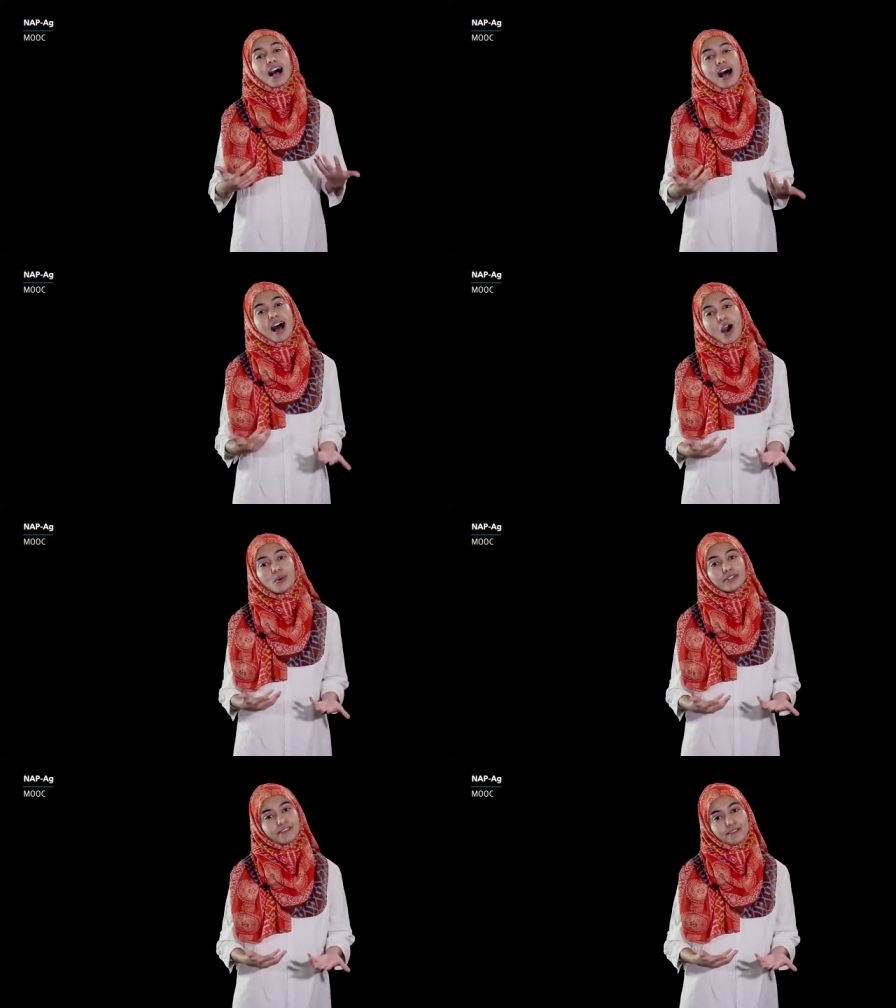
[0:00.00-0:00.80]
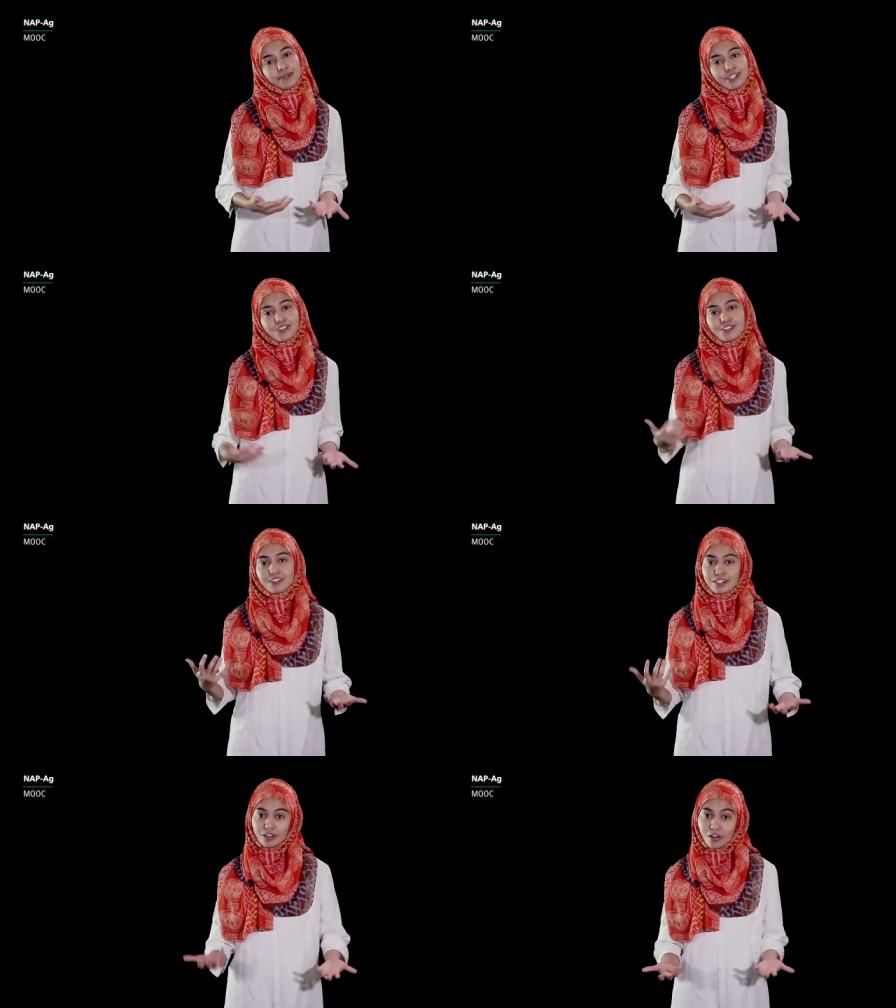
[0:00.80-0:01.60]
how
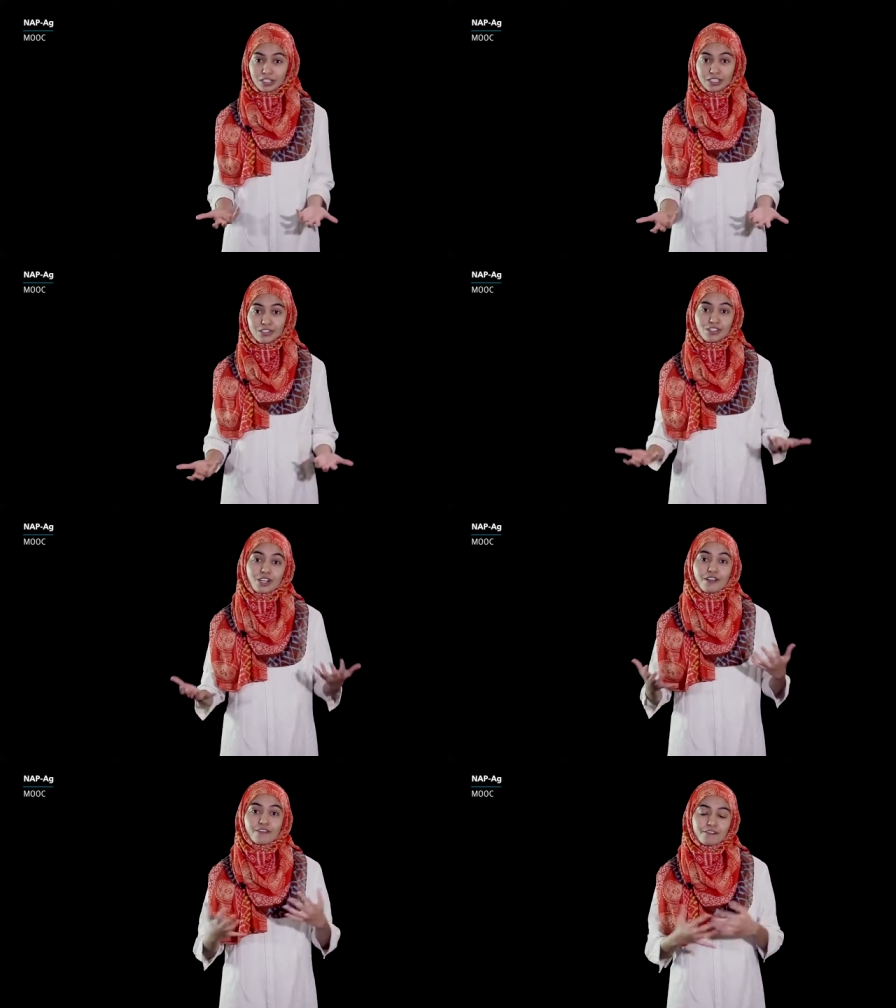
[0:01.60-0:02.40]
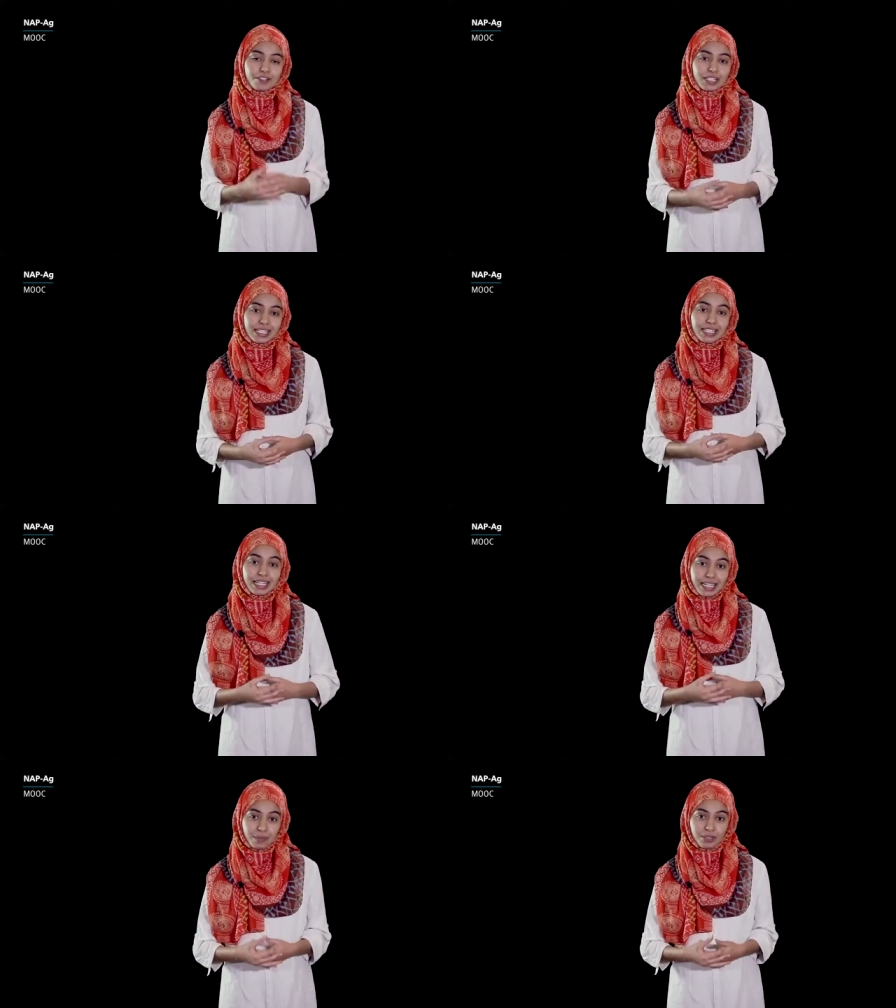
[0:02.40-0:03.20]
information knowledge fit in
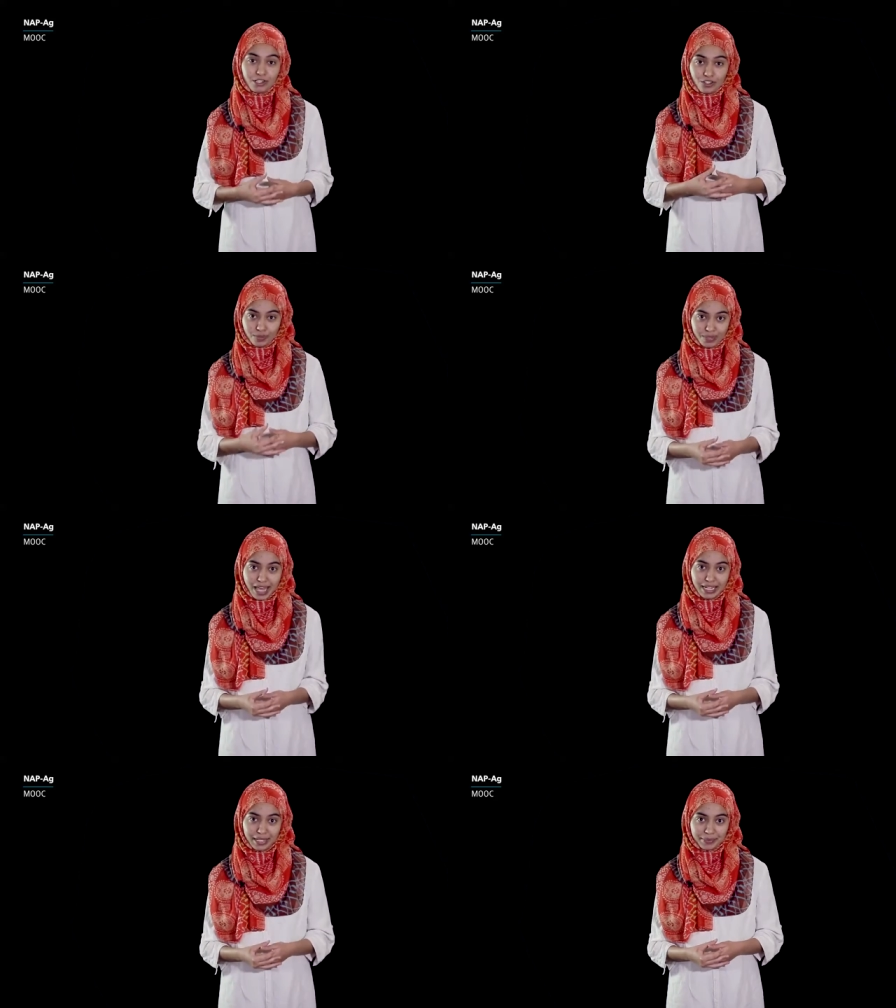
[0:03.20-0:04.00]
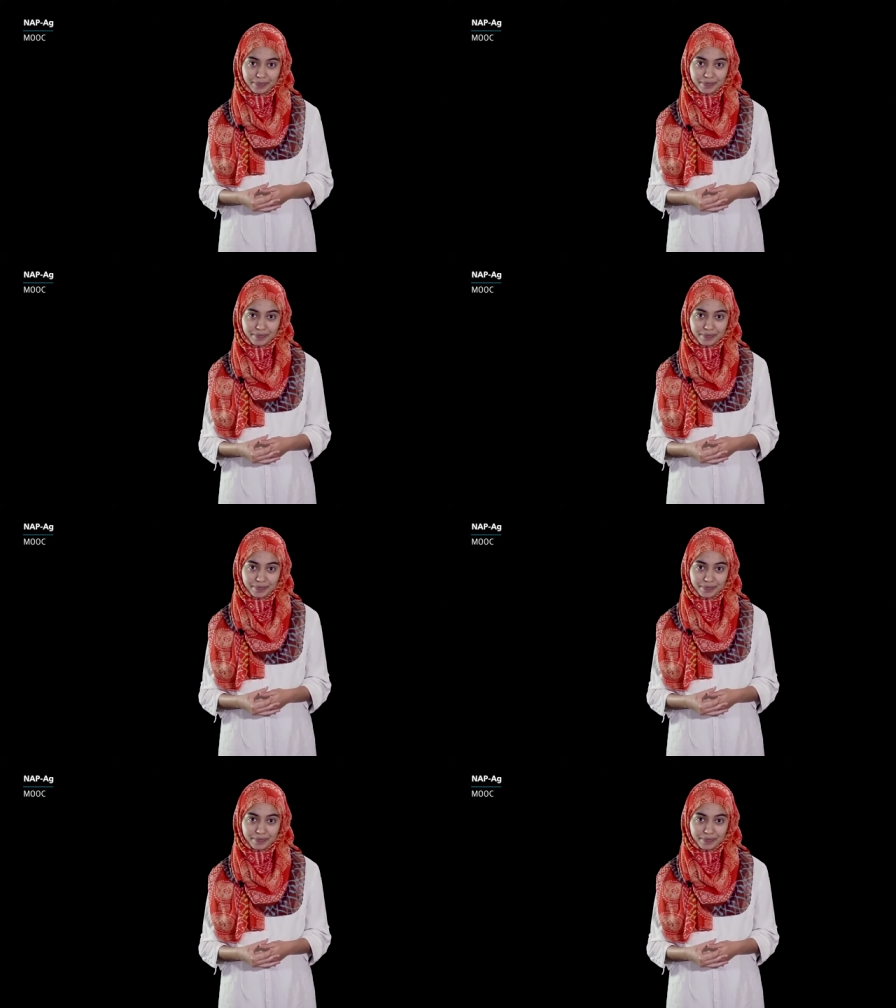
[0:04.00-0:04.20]
adaptation planning.